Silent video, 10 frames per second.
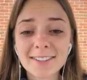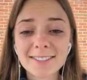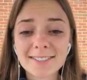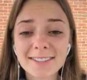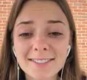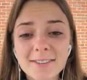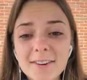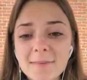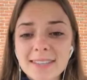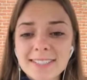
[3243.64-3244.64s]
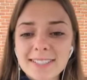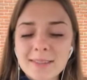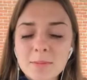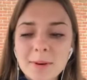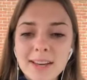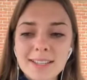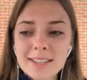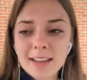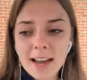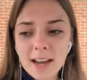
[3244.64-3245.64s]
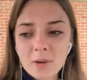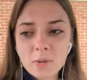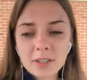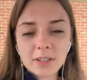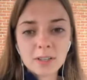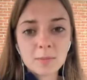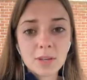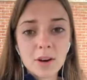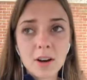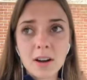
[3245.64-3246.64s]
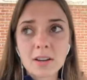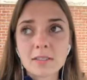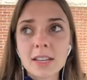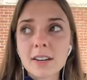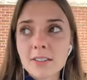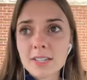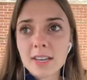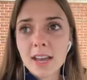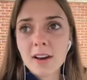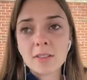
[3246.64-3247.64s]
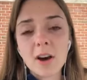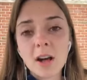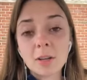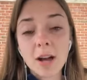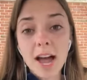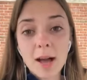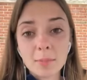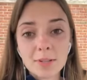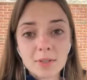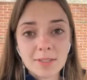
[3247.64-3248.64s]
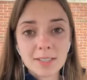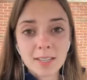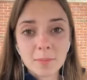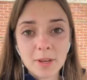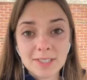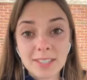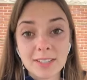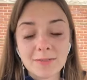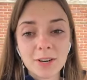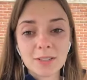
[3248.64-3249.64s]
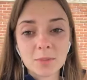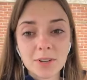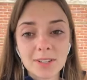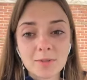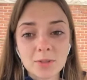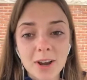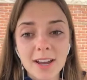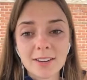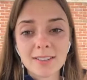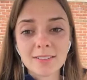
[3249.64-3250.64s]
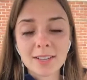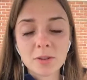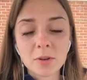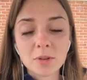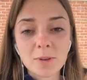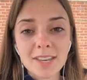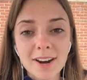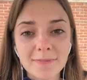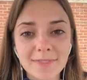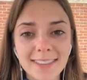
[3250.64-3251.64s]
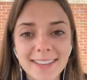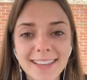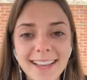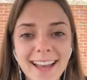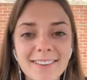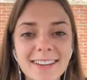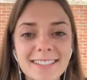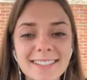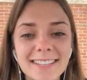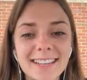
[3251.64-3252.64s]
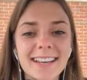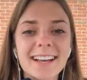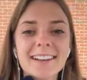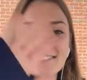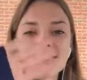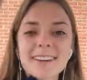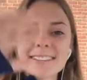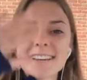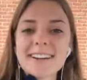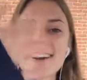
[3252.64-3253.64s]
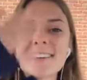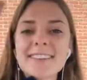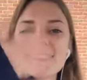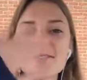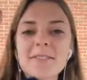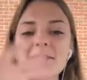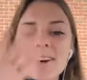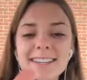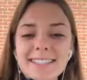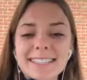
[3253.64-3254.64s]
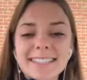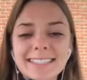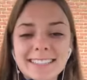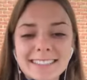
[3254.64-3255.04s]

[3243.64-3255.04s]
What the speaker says: because you guys are amazing, but I will be on later today on the Holo app doing the same lesson if you guys want to try and get a hold of me there. Anyways, see you guys later. Thank you all for watching.